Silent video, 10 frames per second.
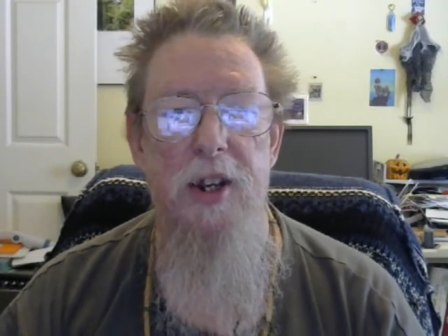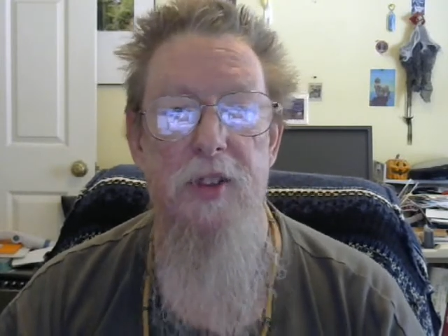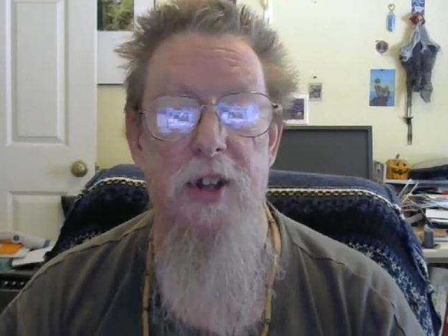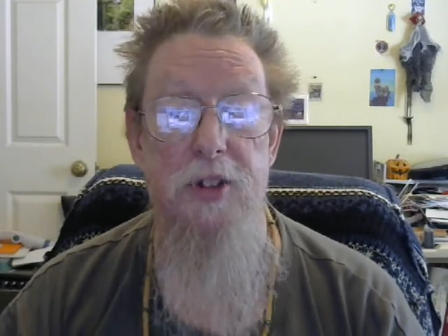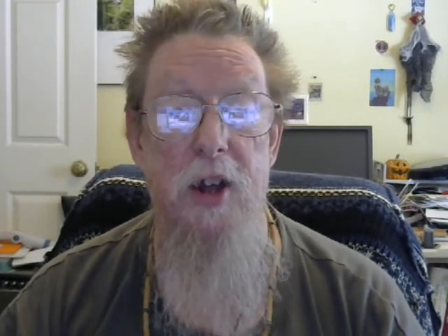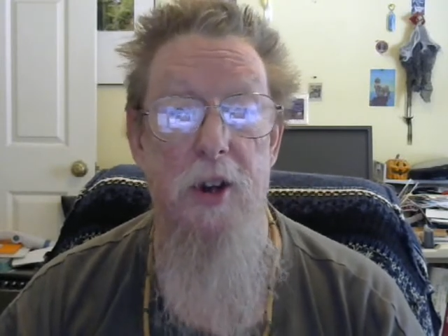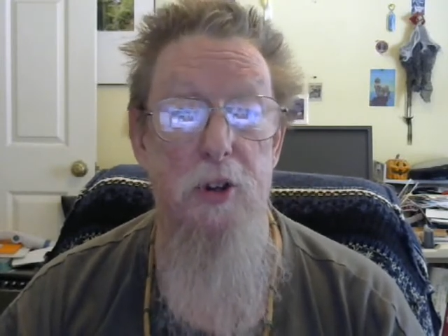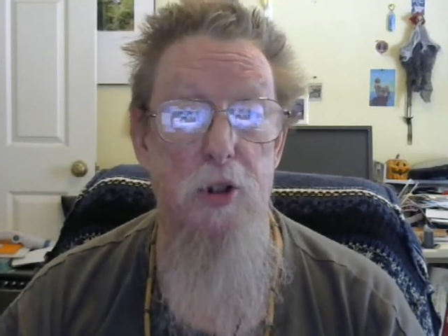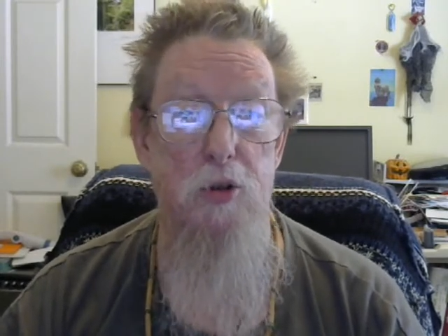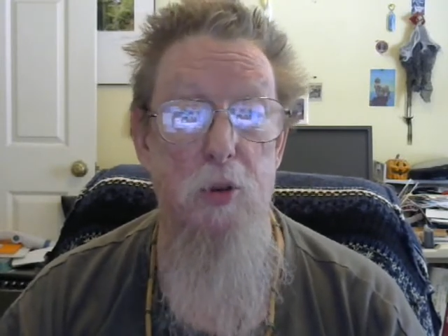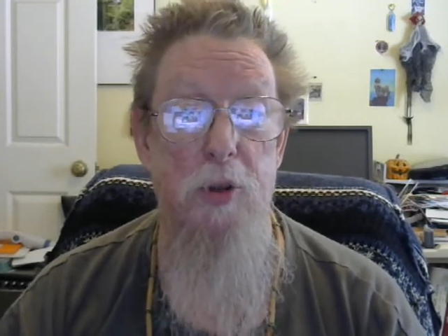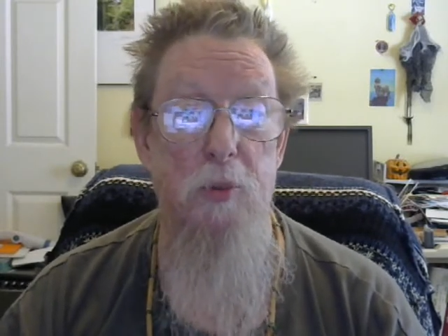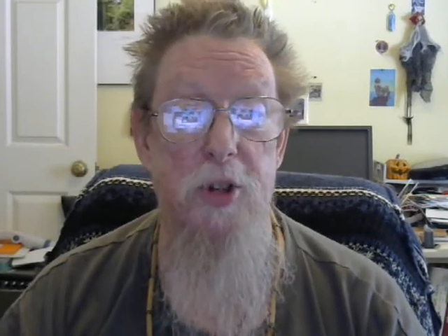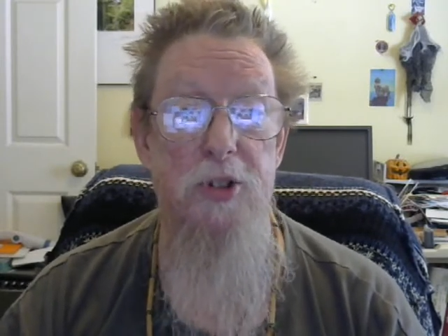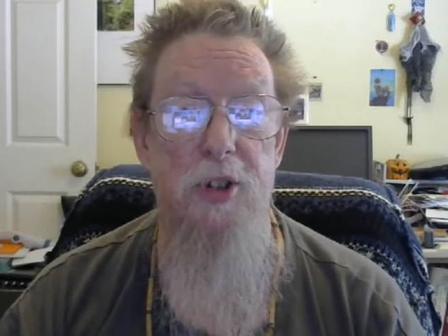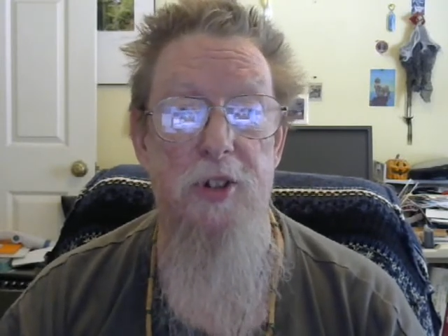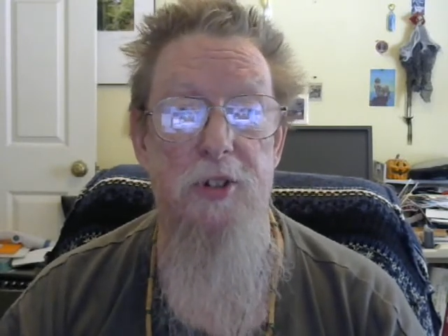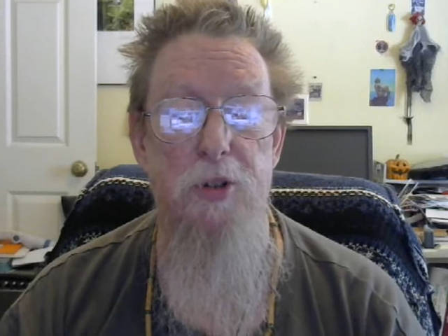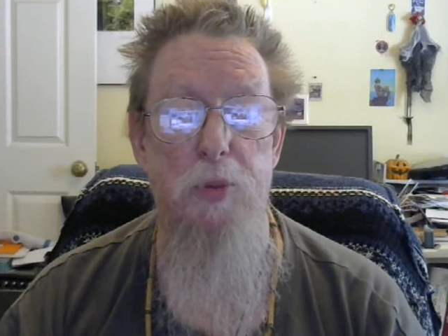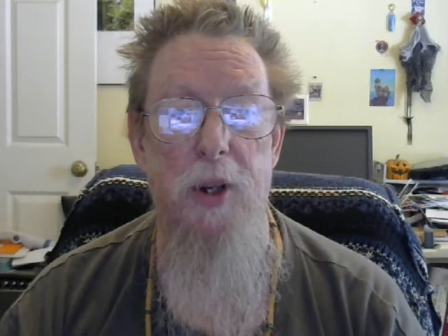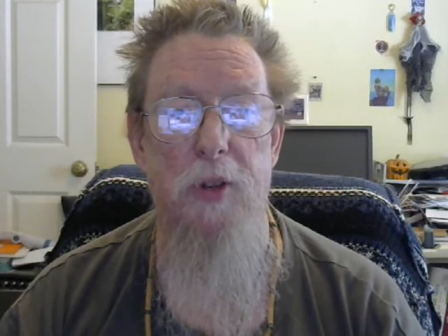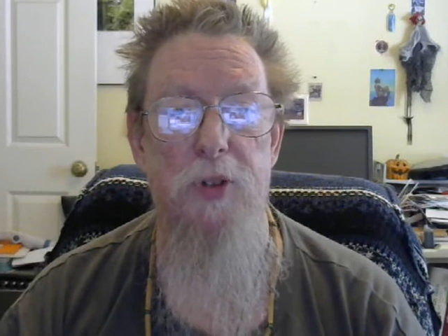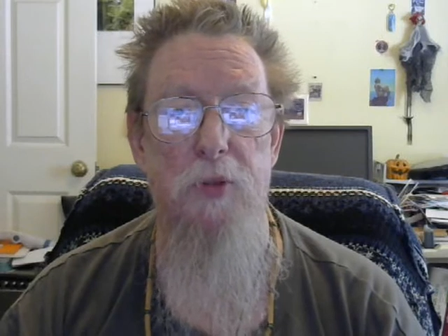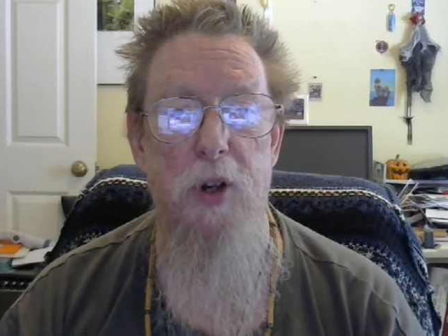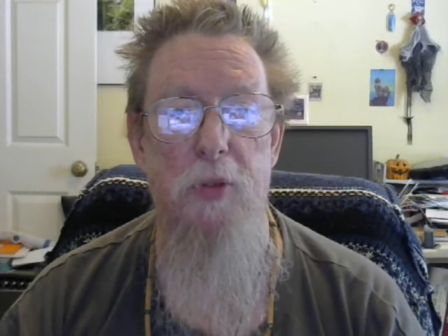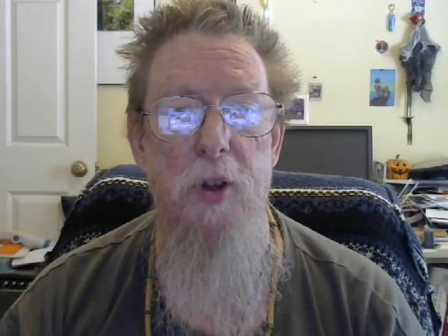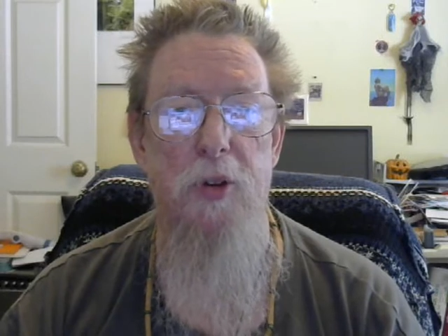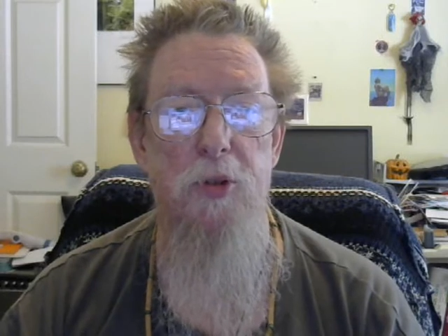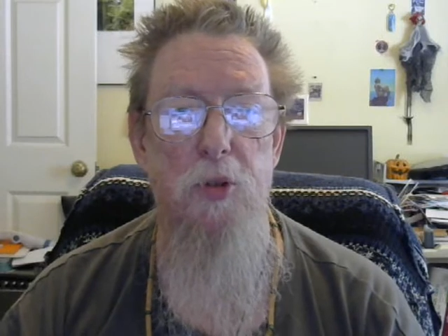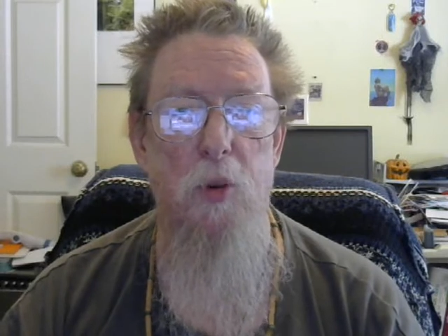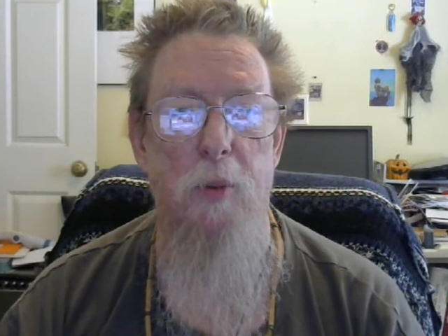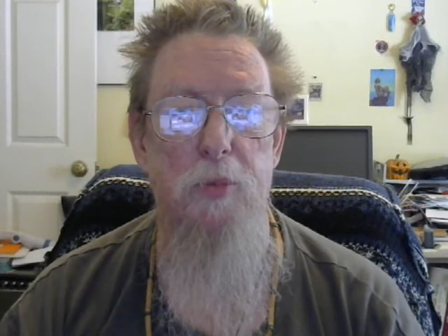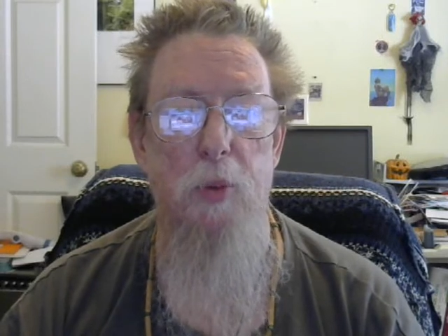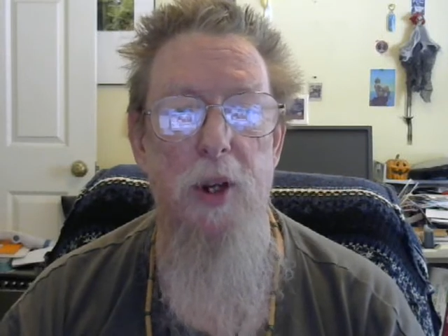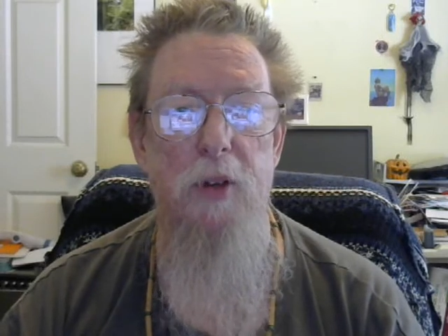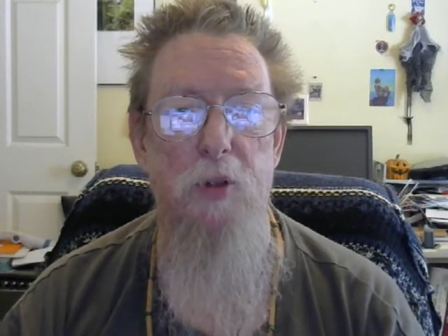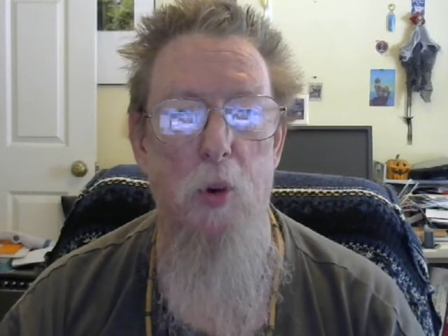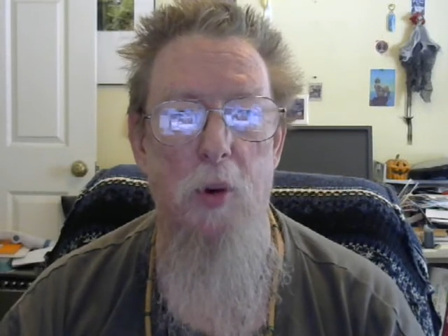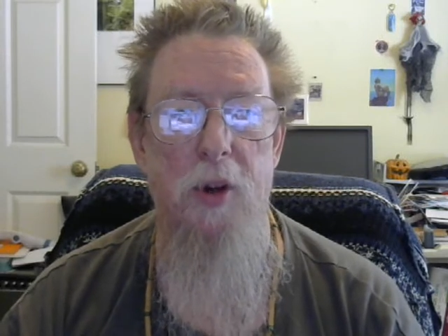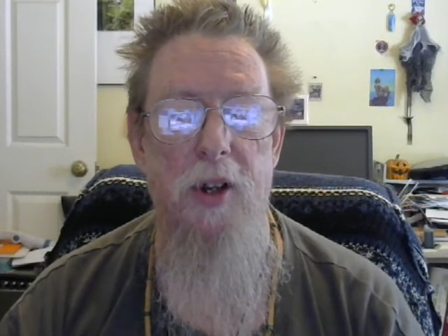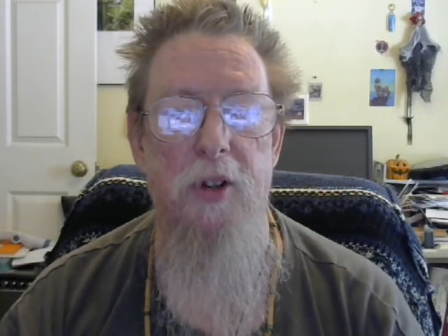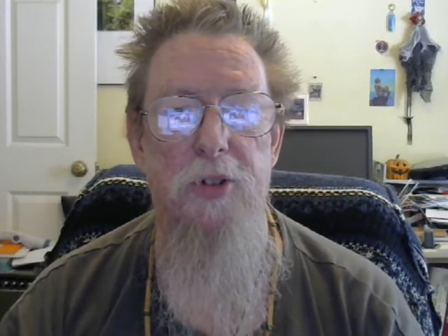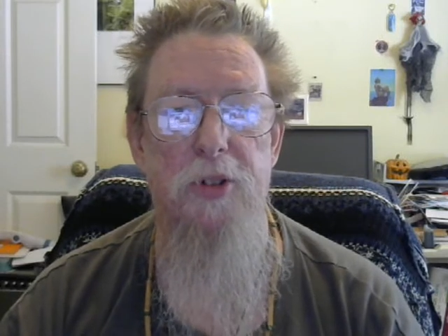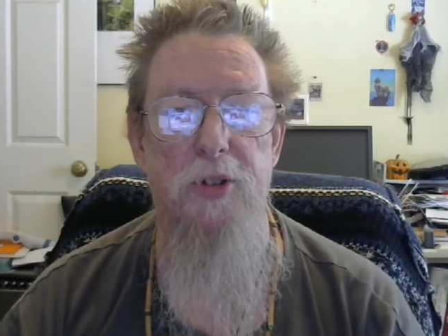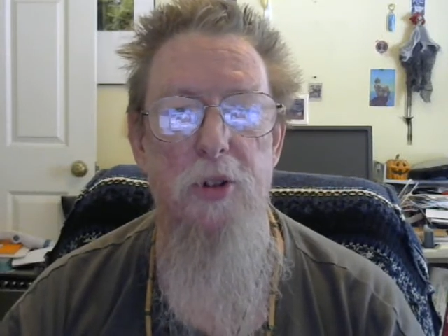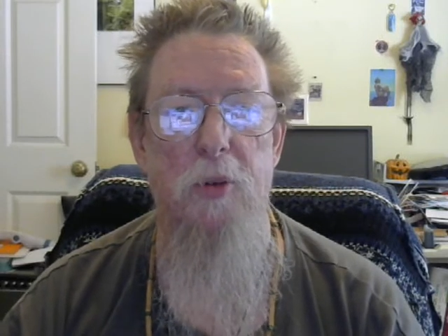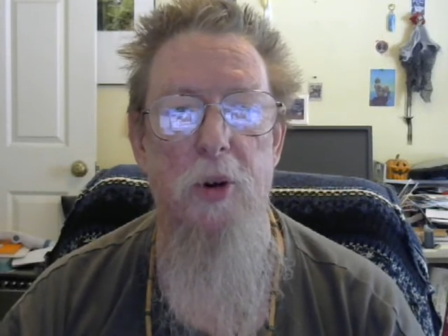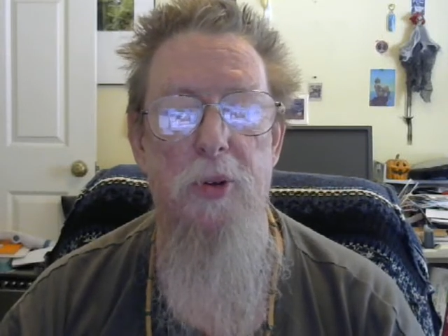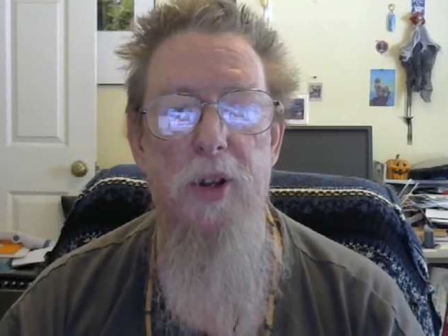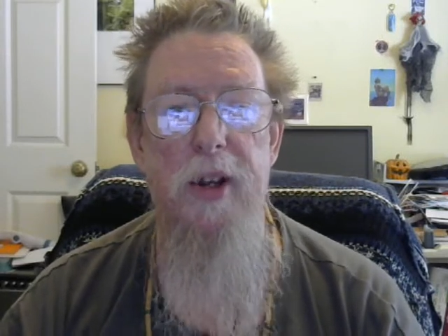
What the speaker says: That's not unusual in West Texas. We have severe thunderstorms, we have tornadoes, and so on.